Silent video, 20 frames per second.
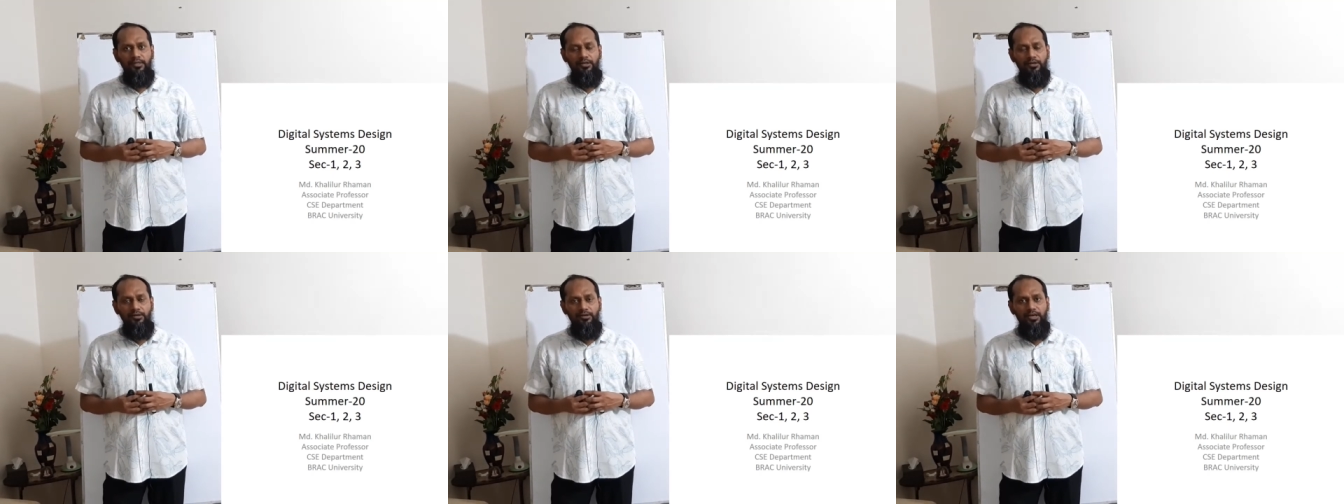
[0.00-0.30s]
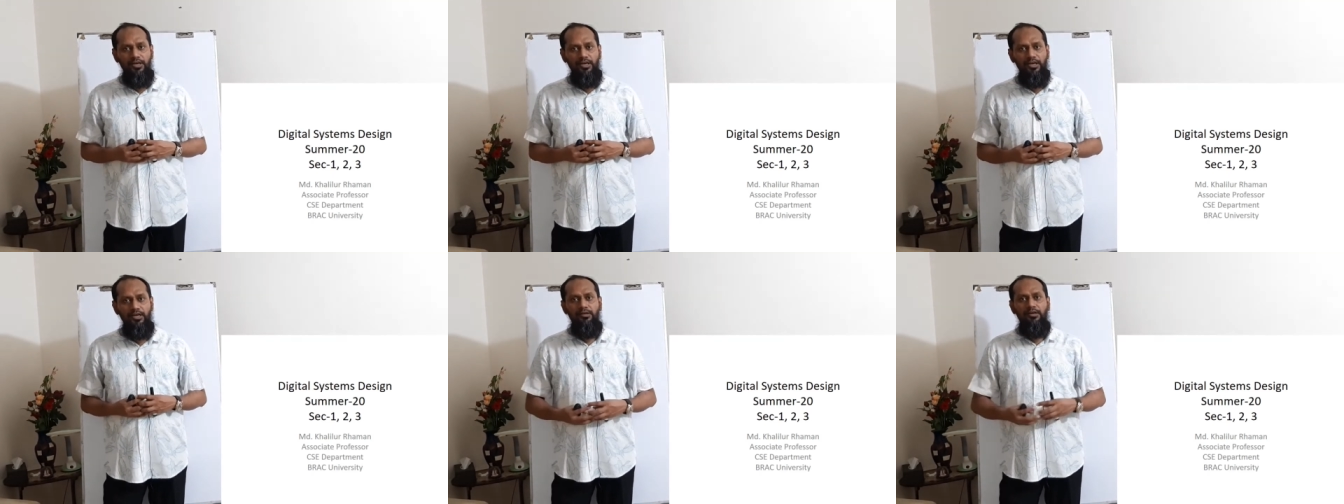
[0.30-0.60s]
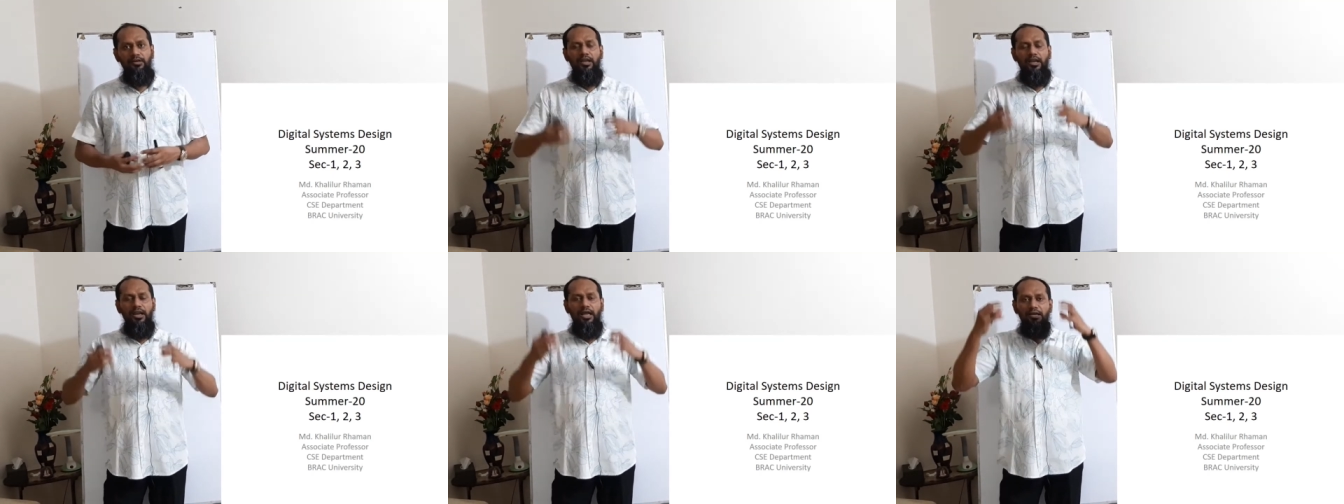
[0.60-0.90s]
Okay,
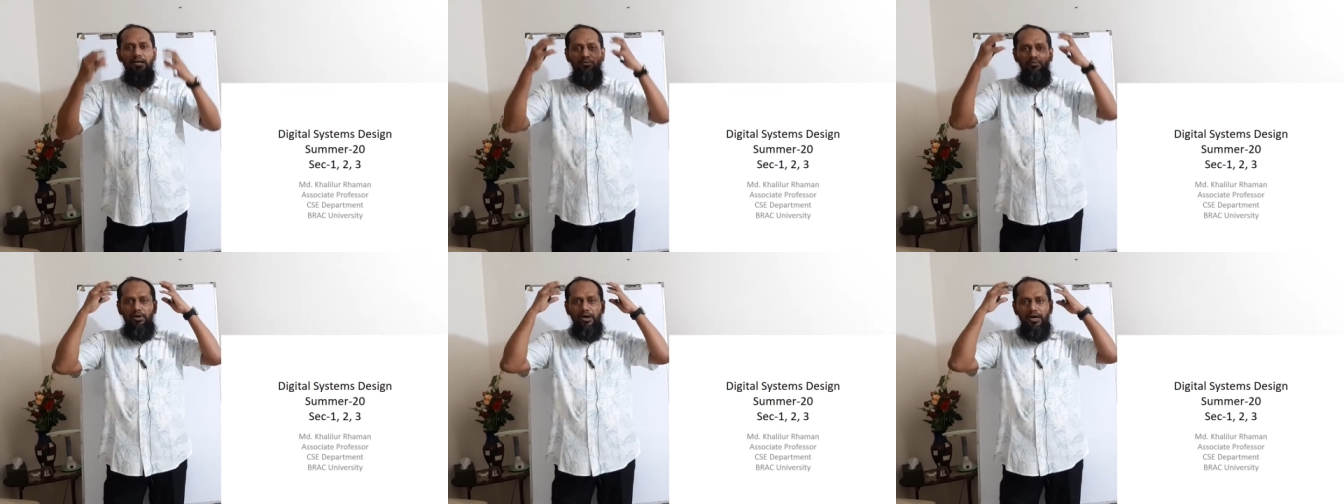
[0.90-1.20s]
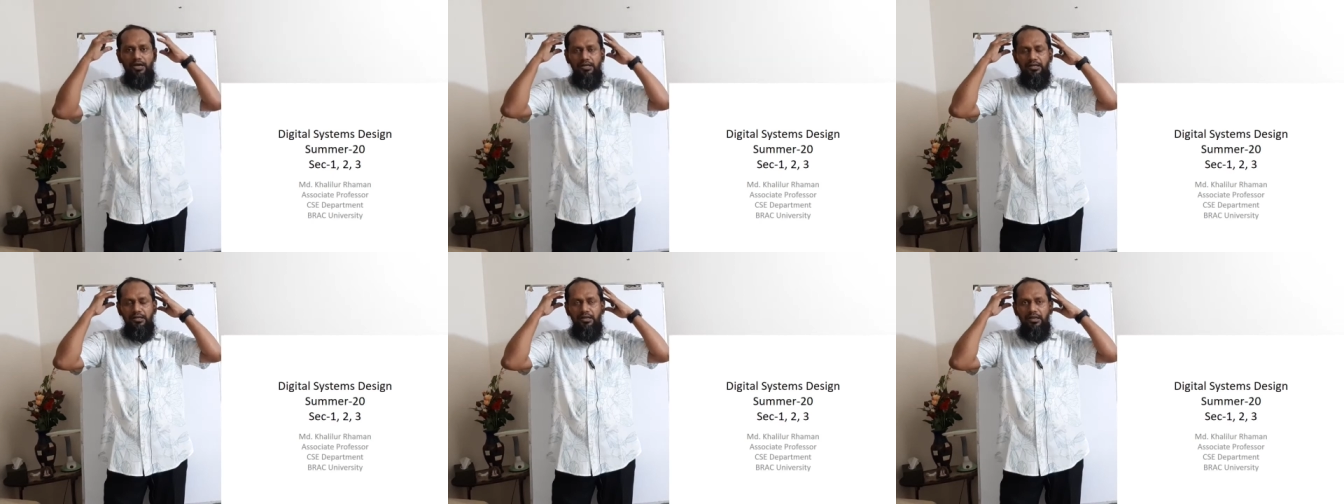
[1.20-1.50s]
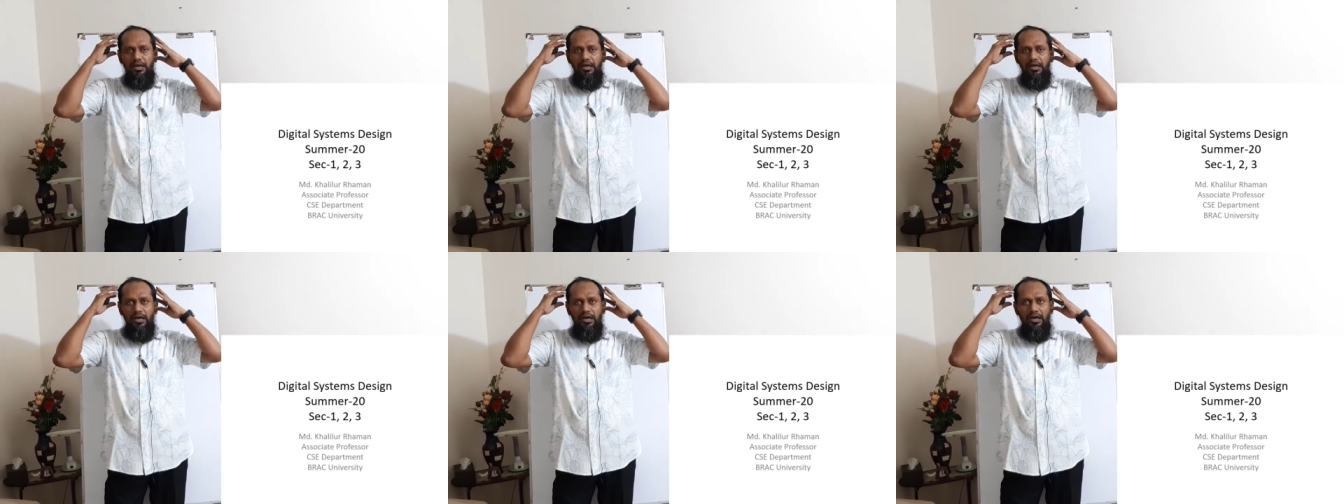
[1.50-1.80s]
like one
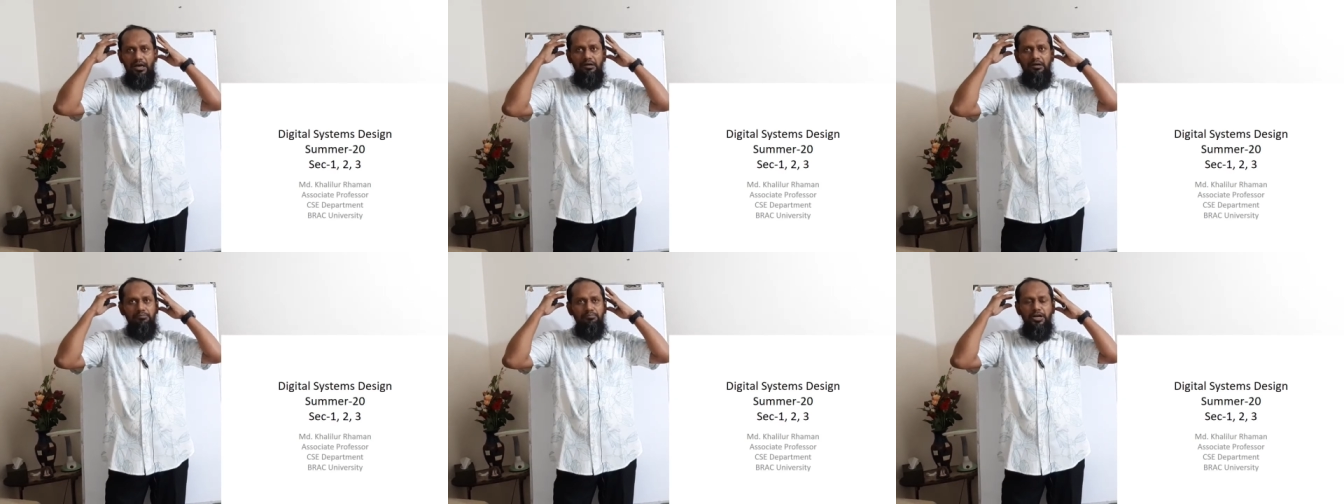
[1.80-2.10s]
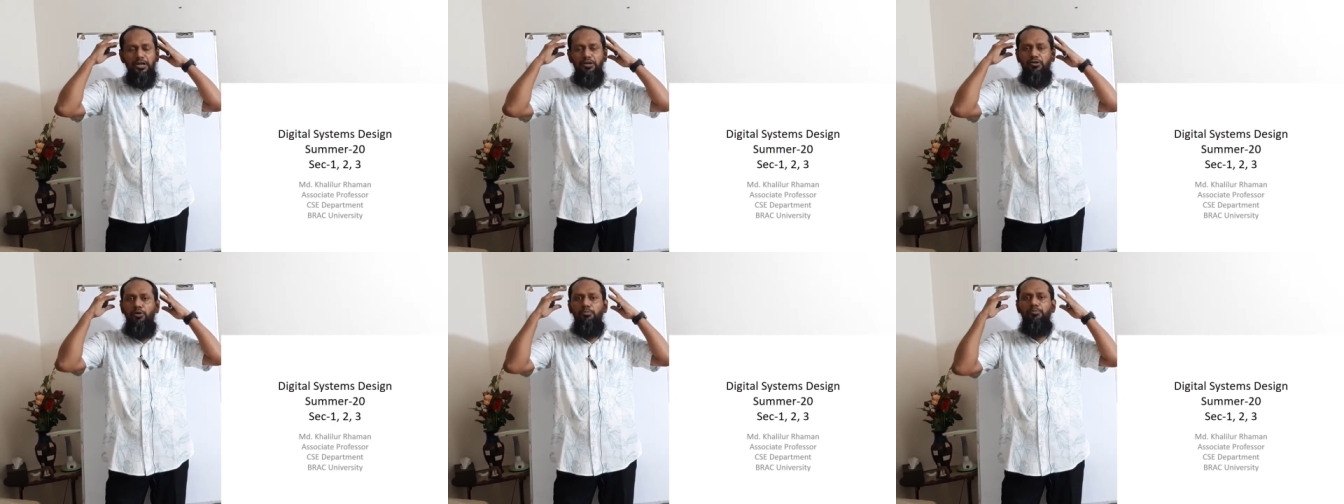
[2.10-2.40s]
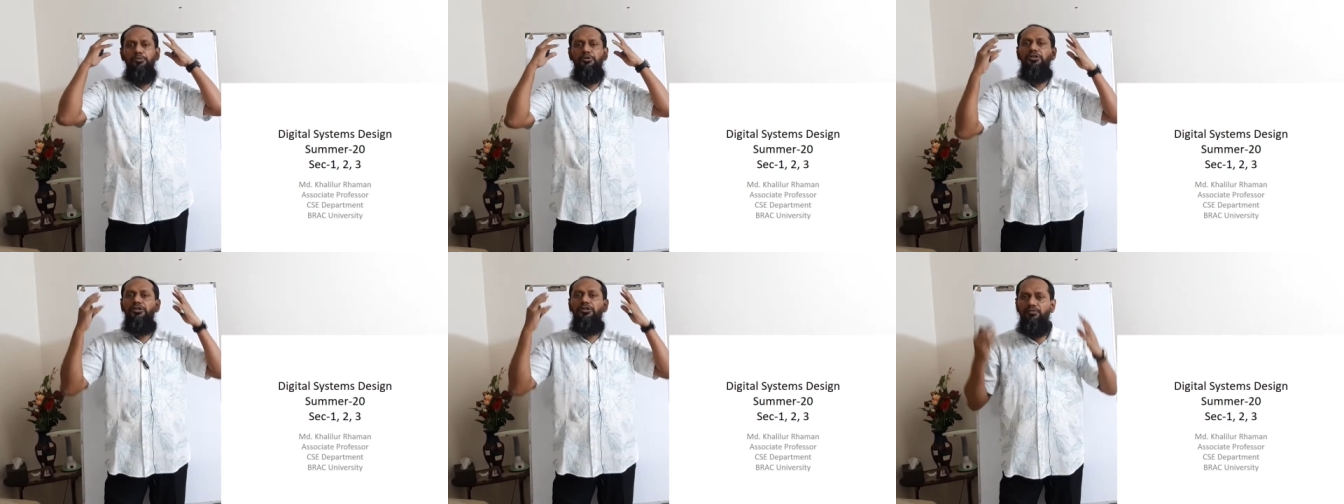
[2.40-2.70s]
brain
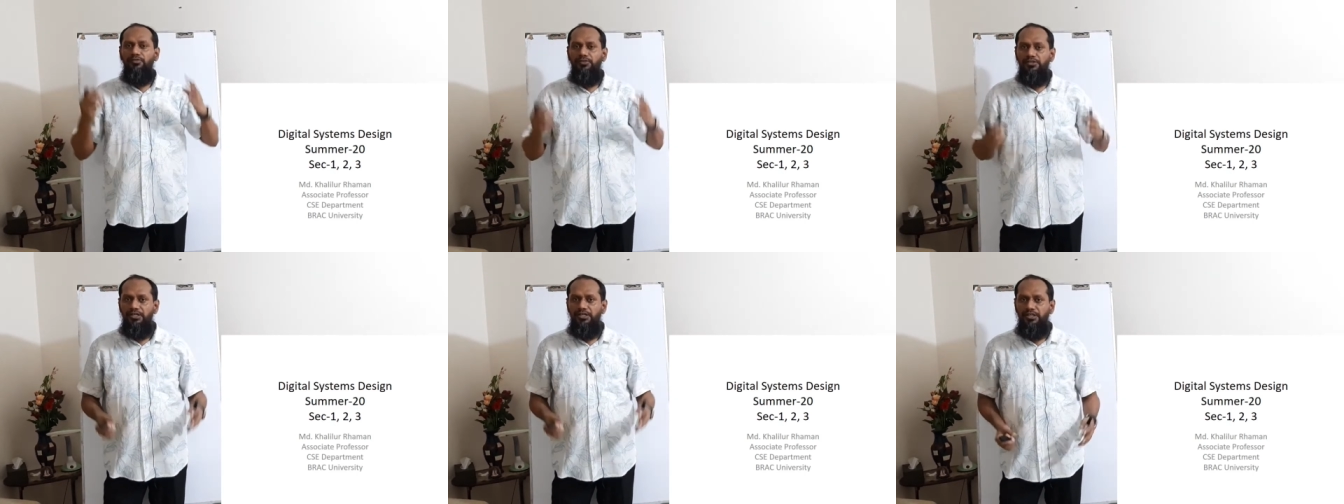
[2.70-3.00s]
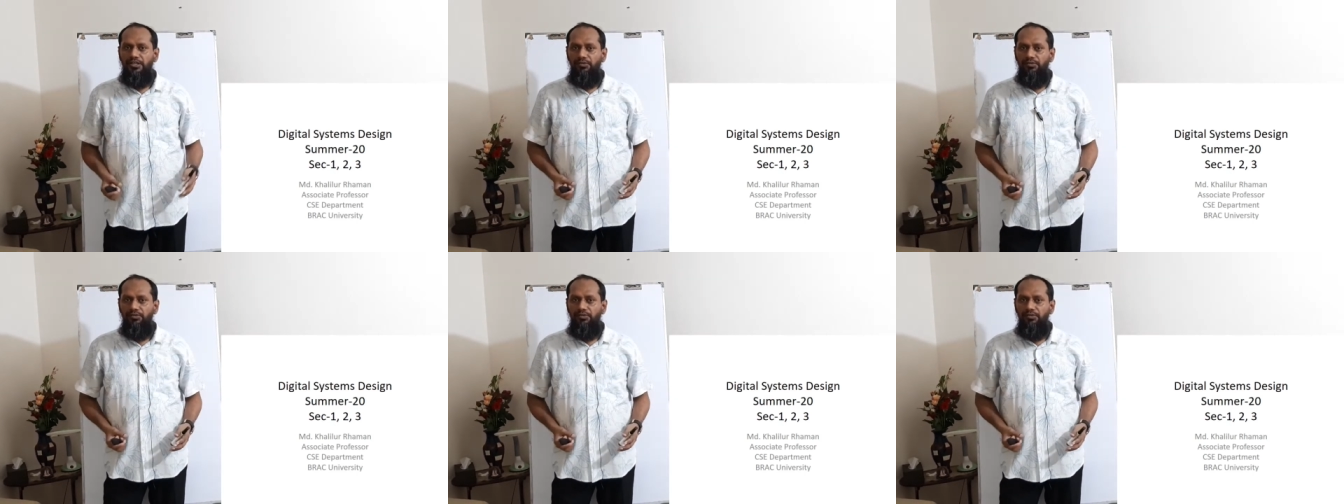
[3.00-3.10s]
computer interfacing